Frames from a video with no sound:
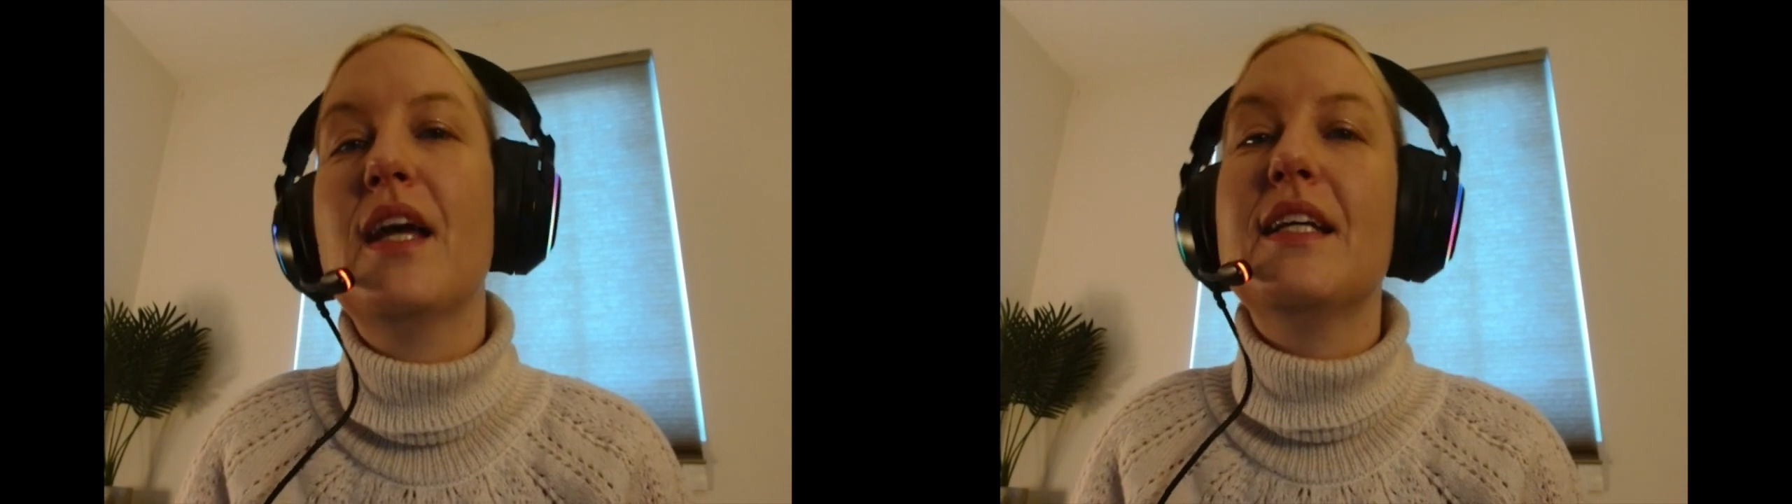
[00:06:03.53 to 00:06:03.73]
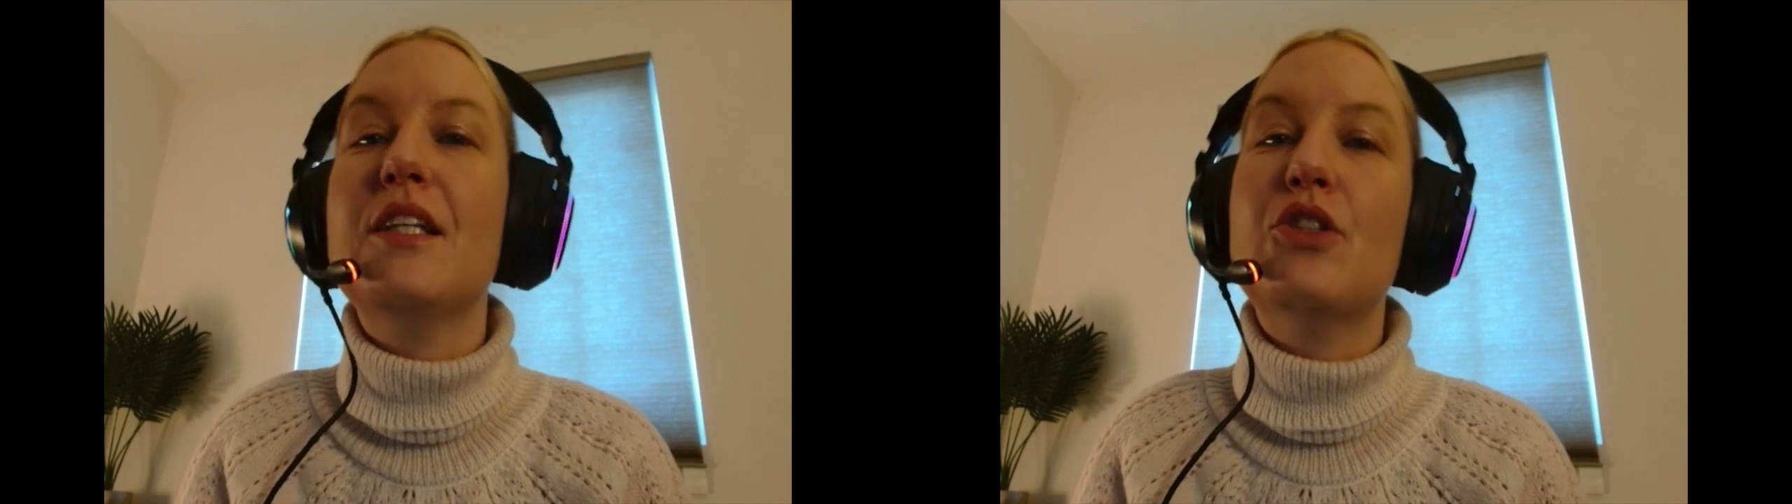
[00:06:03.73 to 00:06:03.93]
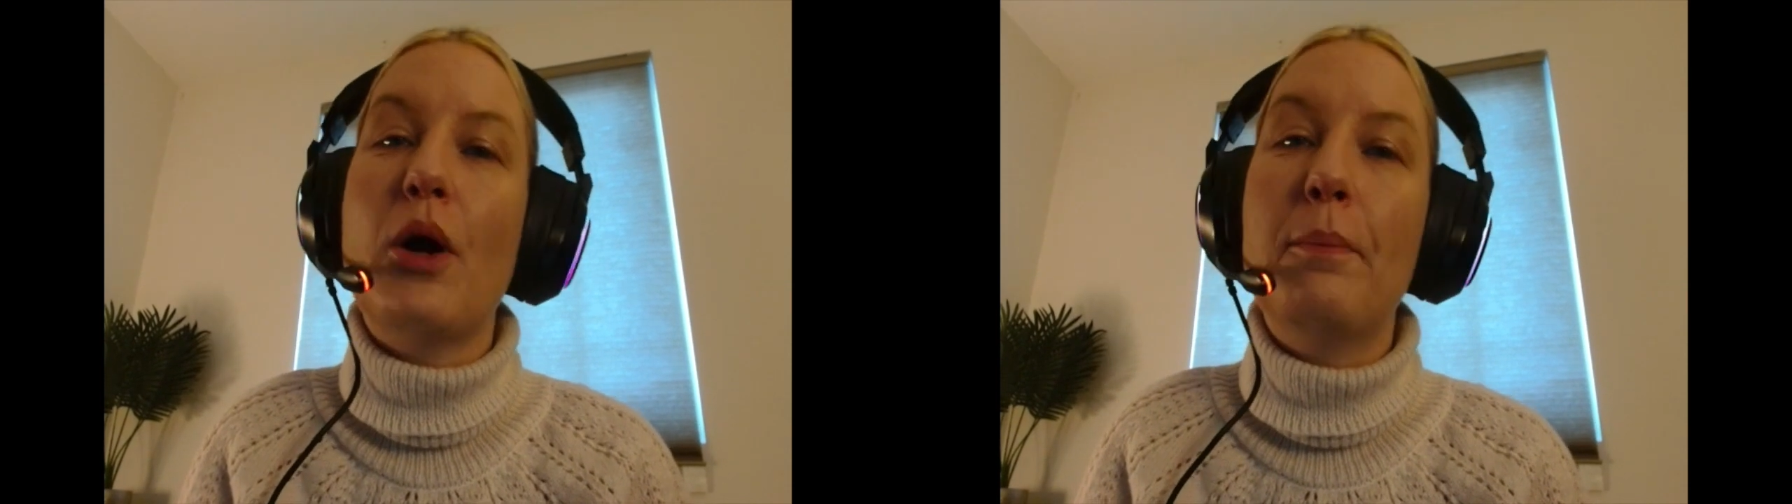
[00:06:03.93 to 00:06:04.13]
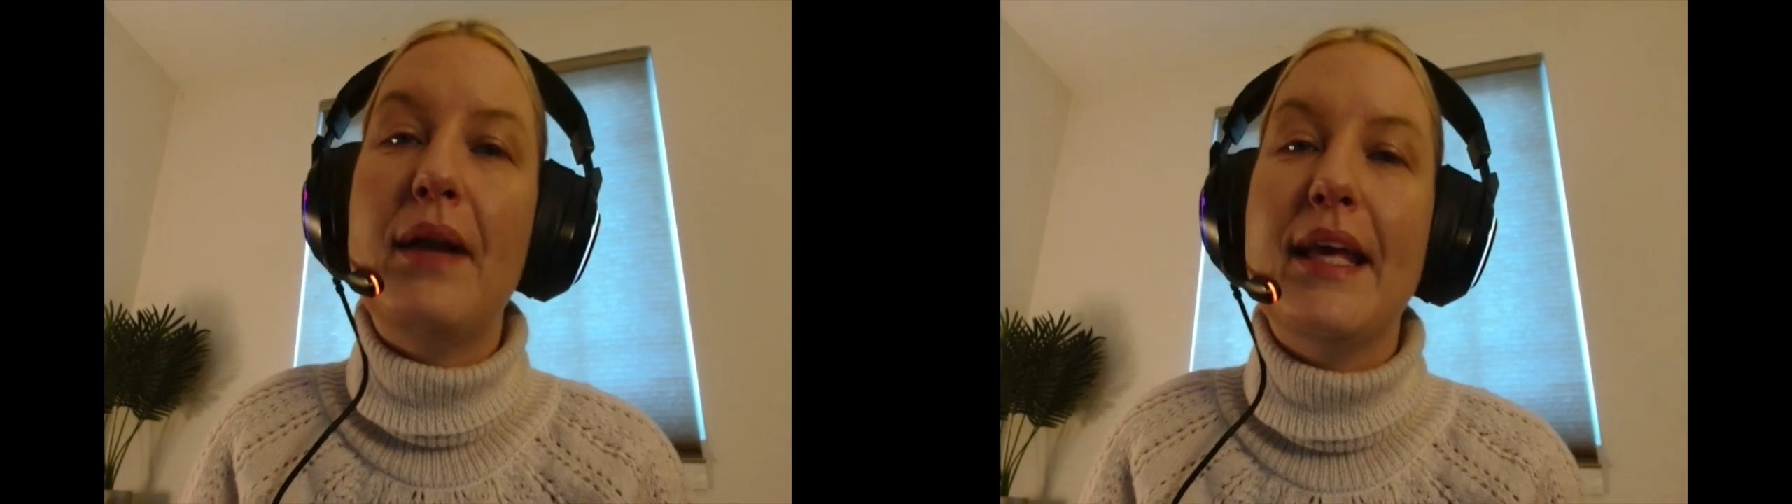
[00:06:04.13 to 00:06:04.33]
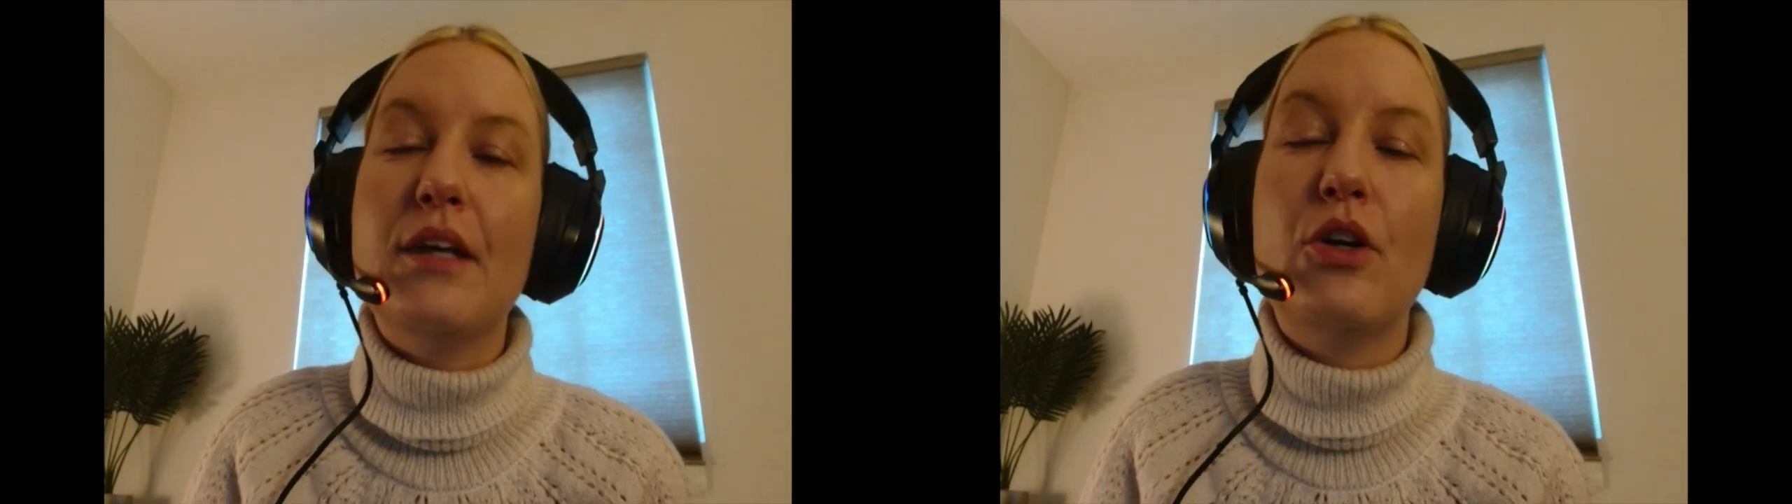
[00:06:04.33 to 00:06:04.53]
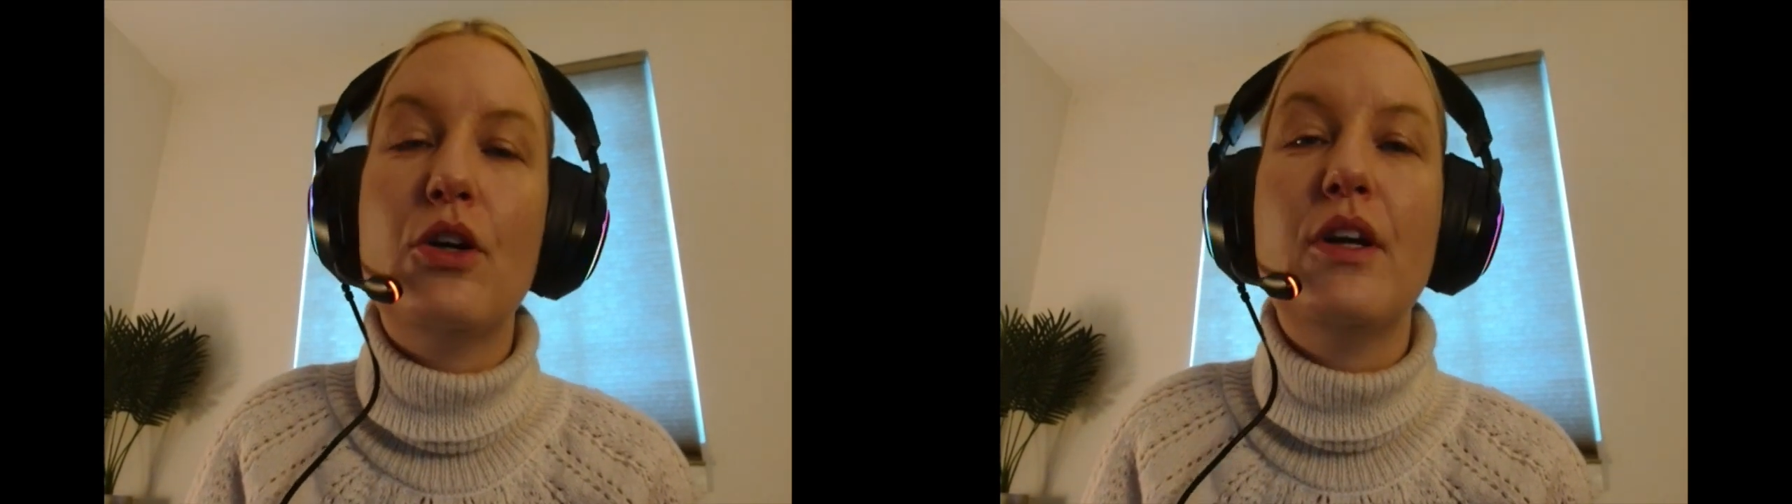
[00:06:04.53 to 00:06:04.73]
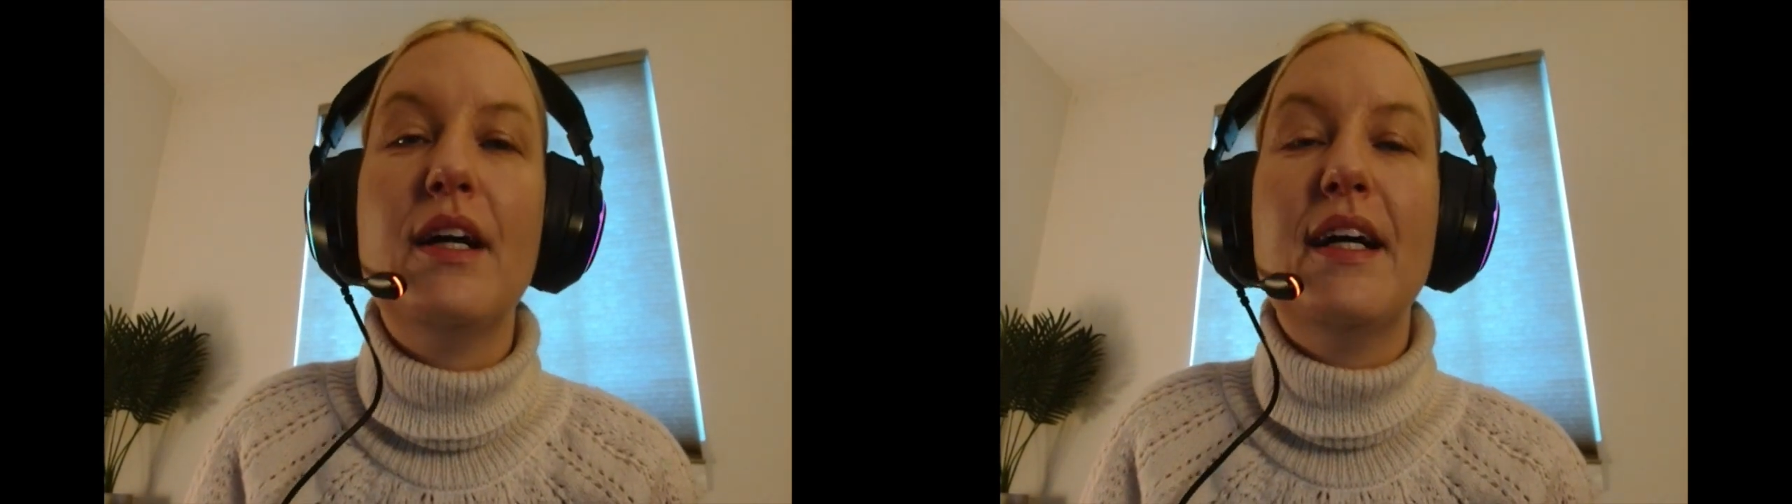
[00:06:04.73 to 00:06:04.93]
guitar player,